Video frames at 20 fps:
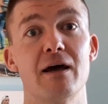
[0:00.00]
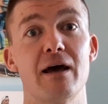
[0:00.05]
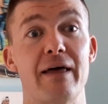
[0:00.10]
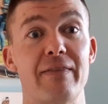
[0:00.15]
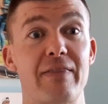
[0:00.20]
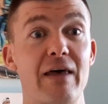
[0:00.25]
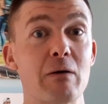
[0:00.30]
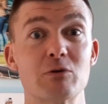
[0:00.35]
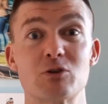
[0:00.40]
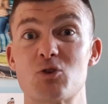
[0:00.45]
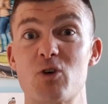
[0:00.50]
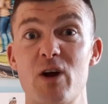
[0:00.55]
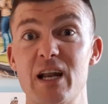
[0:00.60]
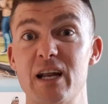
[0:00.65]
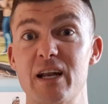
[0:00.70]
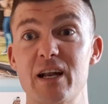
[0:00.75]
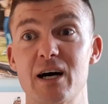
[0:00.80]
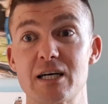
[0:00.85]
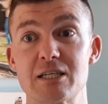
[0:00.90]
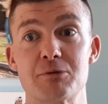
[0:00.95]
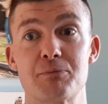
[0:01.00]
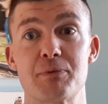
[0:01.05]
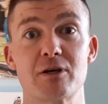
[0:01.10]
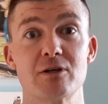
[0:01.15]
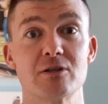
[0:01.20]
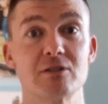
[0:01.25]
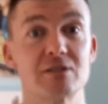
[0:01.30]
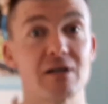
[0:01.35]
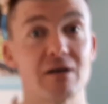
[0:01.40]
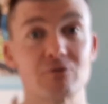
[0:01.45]
that was really nice
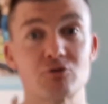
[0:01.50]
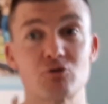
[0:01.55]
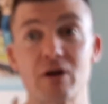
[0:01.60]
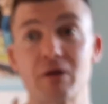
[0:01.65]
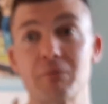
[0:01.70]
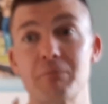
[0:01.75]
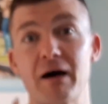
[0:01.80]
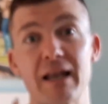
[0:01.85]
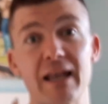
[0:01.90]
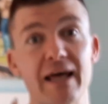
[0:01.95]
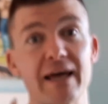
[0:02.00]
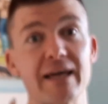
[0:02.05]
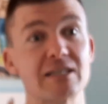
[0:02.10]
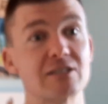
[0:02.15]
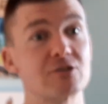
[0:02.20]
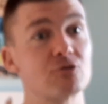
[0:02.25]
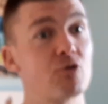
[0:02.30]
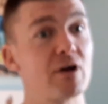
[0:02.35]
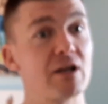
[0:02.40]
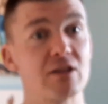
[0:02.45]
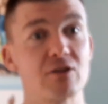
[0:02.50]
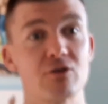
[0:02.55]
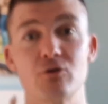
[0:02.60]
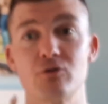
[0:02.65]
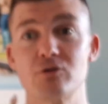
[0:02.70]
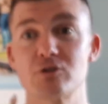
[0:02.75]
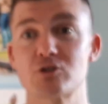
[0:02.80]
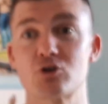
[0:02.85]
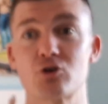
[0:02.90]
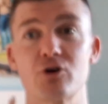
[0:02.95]
because I was running by lakes, running through
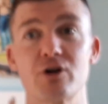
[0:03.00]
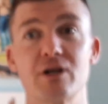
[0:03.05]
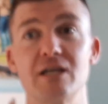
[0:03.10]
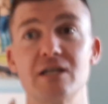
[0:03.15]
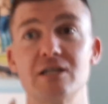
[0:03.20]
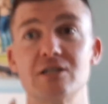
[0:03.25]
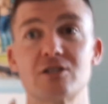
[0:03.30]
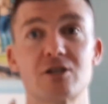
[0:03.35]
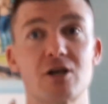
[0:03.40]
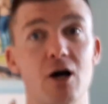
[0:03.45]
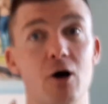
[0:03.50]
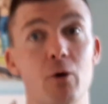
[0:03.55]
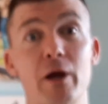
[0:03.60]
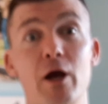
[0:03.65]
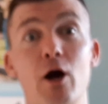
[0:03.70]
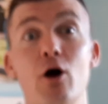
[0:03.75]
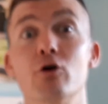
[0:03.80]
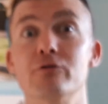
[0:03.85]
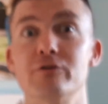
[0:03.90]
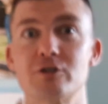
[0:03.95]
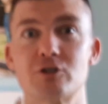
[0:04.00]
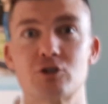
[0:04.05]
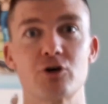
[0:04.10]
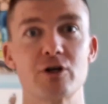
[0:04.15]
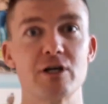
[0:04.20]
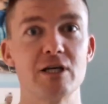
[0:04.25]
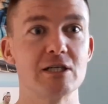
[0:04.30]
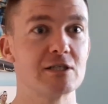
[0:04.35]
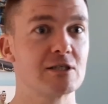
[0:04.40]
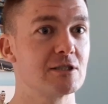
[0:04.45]
the trees, going over
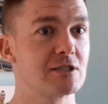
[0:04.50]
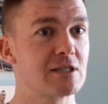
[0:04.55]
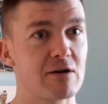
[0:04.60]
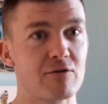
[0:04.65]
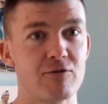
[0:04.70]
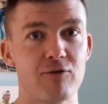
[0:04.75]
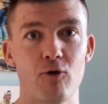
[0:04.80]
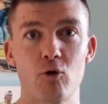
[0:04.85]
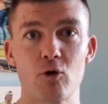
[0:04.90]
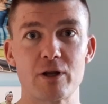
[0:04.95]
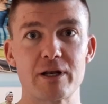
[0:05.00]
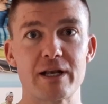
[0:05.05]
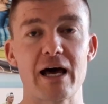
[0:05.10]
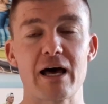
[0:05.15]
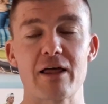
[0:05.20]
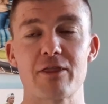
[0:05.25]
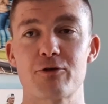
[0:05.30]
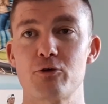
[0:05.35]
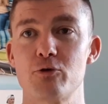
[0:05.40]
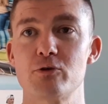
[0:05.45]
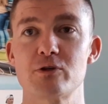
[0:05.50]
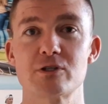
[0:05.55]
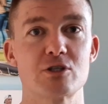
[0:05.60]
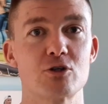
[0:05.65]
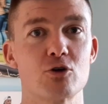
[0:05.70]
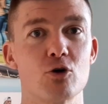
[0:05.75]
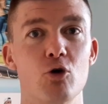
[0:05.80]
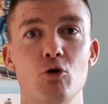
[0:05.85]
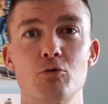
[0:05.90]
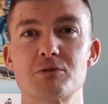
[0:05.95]
trees because they'd fallen down through the
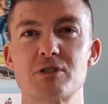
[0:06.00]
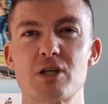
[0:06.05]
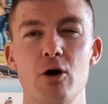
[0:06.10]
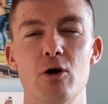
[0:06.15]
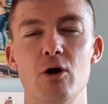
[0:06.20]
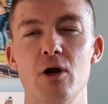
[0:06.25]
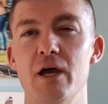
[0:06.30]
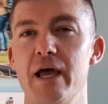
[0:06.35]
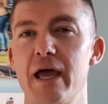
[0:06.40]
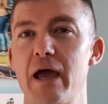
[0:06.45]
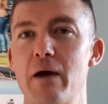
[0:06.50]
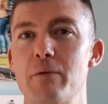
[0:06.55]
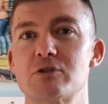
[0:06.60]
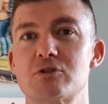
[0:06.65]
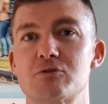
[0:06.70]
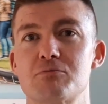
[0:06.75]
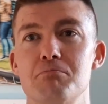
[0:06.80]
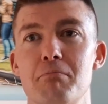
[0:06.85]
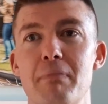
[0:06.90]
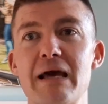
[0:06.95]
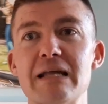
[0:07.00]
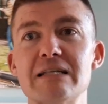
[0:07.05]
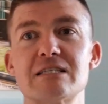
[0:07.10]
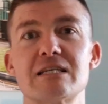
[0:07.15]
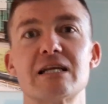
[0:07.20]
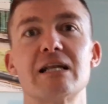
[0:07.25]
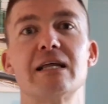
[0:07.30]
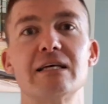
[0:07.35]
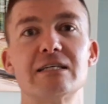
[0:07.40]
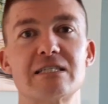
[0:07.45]
storm. So it was
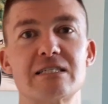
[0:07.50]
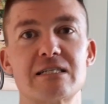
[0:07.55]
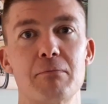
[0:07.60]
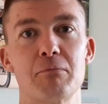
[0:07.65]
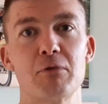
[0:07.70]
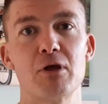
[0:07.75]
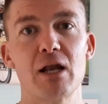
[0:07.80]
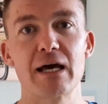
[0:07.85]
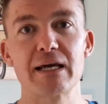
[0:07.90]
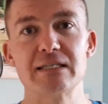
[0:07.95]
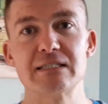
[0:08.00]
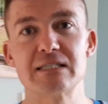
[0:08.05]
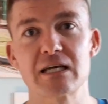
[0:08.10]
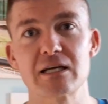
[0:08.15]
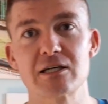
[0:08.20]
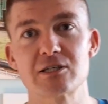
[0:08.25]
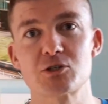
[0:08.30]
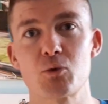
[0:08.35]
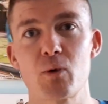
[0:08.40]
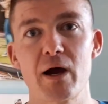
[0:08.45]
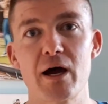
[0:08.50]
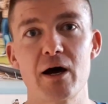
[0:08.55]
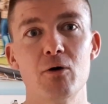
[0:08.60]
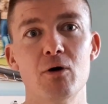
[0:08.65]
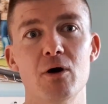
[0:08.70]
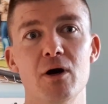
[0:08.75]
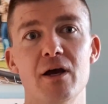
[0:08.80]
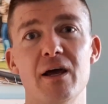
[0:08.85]
mentally stimulating as well.